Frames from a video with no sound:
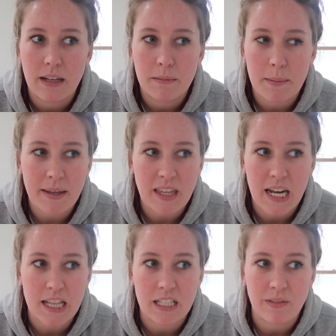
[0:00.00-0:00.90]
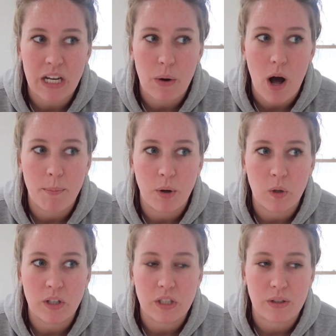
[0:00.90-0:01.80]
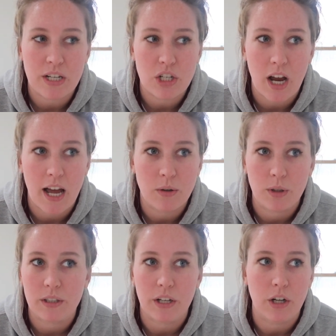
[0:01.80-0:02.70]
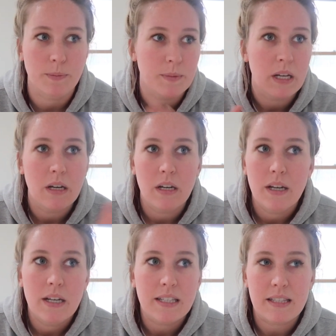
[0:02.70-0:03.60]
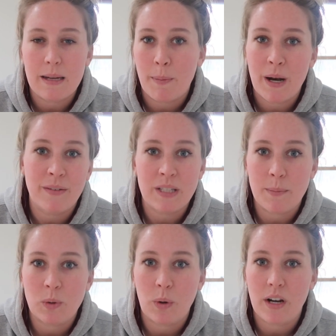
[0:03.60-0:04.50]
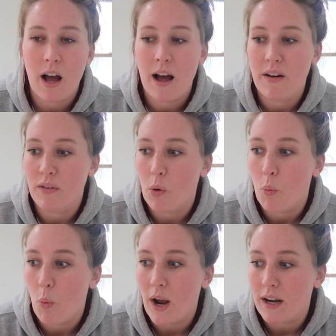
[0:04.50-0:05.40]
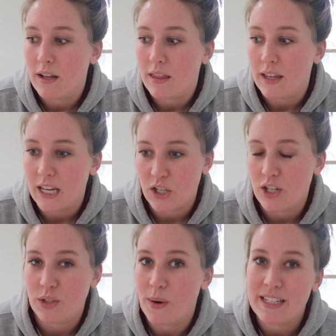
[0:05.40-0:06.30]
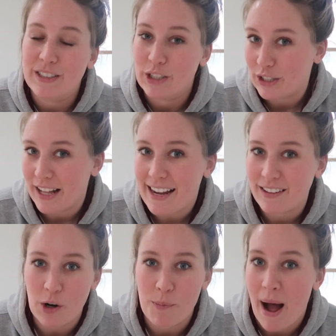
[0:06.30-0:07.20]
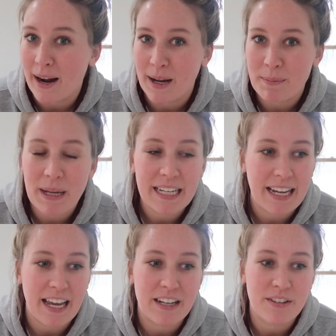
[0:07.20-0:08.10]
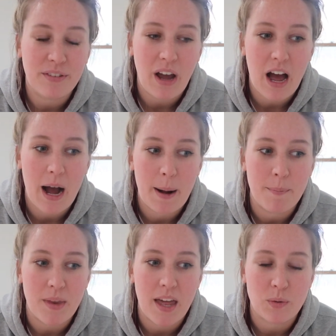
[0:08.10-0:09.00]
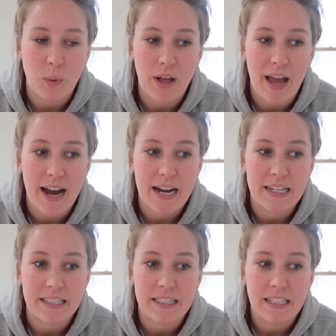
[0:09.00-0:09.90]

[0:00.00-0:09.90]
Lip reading: maybe at the end of this video, I'll put a little screenshot or a little snippet of some sort of what the kitchen's going to look like, a little mock-up kind of, as well as